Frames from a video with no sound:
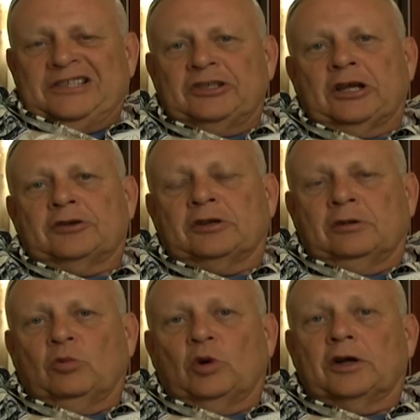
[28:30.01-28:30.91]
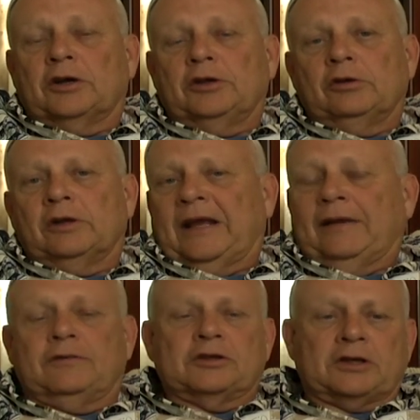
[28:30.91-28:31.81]
session where you could
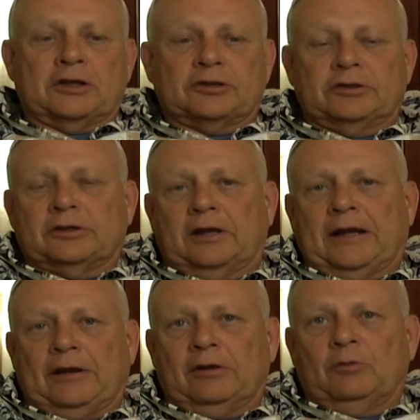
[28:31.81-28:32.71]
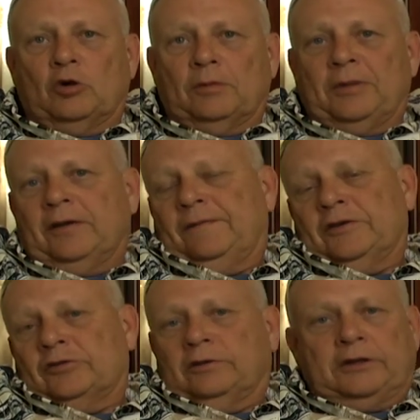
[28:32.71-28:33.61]
have discussions on how to more
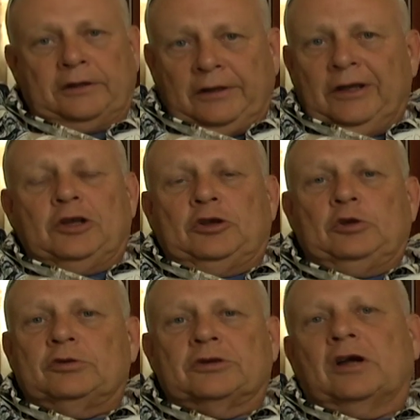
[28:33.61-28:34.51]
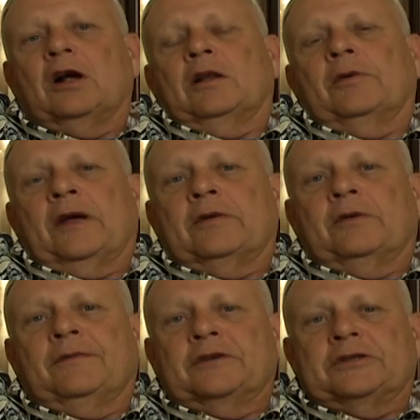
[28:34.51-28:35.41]
beneficially use the Colorado
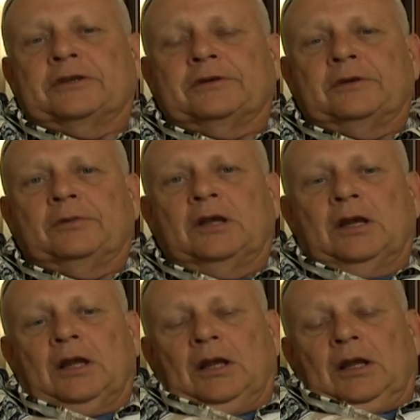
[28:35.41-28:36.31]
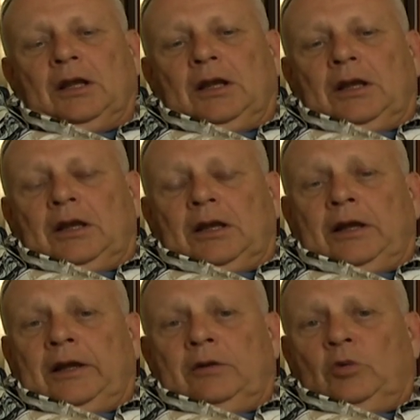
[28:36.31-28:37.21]
River system.
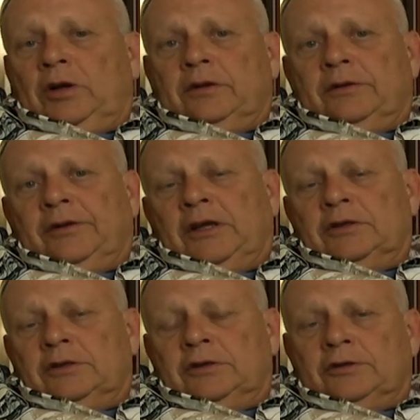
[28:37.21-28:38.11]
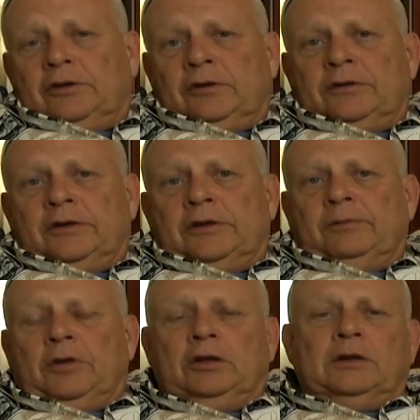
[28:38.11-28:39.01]
And one of the things is during the
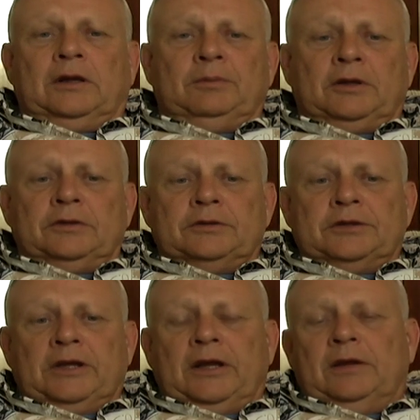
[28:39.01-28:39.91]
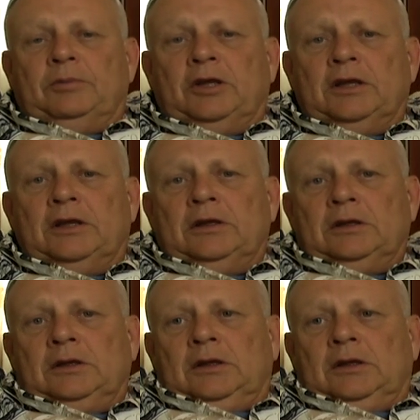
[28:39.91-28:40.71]
buildup on the CAP,